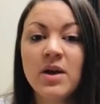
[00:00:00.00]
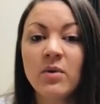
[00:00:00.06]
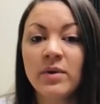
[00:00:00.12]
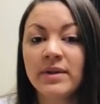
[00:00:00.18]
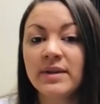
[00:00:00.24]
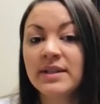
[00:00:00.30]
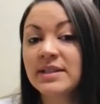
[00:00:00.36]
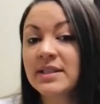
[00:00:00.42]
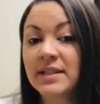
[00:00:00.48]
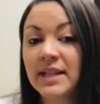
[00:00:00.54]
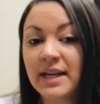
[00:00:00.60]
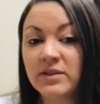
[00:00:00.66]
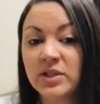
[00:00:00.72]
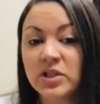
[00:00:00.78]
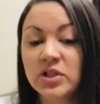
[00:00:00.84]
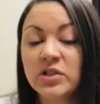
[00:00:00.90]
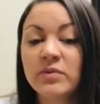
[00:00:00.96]
This
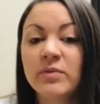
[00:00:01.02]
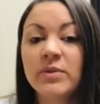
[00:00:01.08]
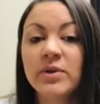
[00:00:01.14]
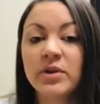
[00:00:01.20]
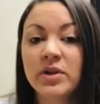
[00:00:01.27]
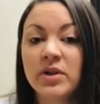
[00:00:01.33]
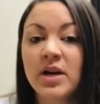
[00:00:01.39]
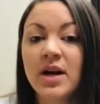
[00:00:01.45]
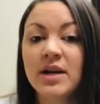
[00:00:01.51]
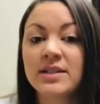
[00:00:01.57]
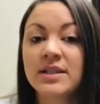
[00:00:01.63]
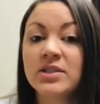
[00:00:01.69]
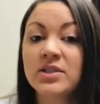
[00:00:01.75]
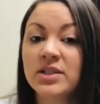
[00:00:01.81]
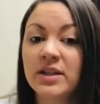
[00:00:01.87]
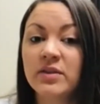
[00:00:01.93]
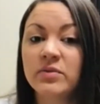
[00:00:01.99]
allows us to familiarize
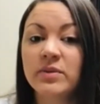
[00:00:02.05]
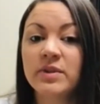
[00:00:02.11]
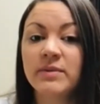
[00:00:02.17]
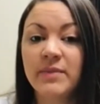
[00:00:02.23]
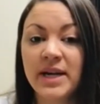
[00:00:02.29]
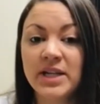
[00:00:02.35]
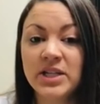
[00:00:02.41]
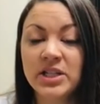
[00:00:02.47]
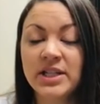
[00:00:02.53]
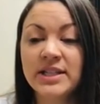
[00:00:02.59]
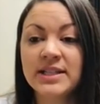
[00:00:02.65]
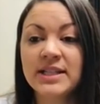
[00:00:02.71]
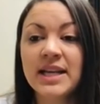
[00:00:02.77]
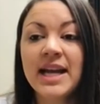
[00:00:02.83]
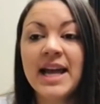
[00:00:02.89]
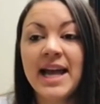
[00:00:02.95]
ourselves with the patients